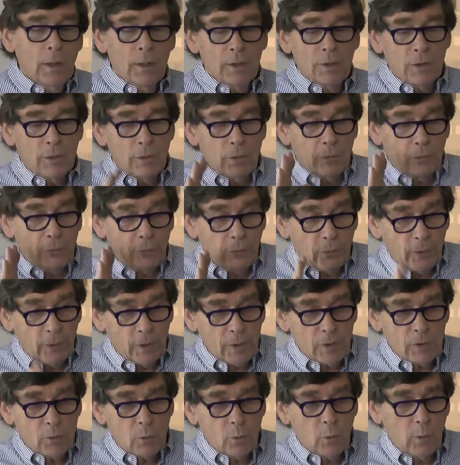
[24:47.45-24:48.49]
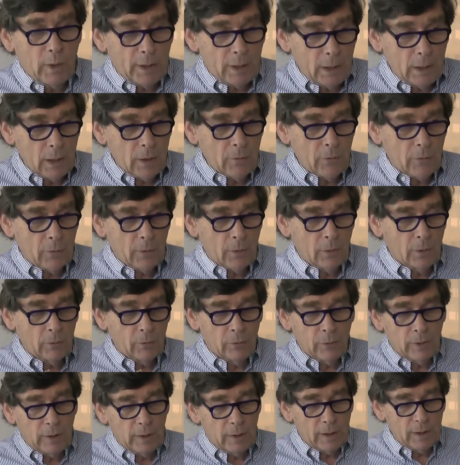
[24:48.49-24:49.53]
So the first wave of
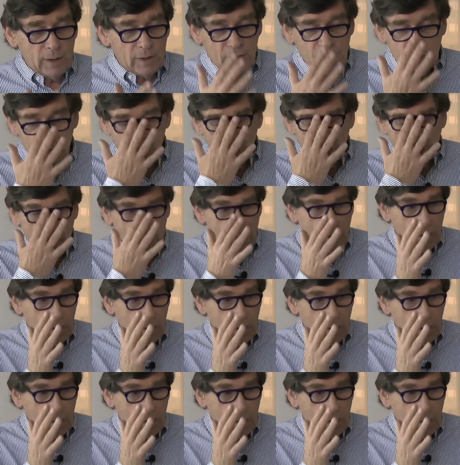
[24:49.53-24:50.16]
release is just the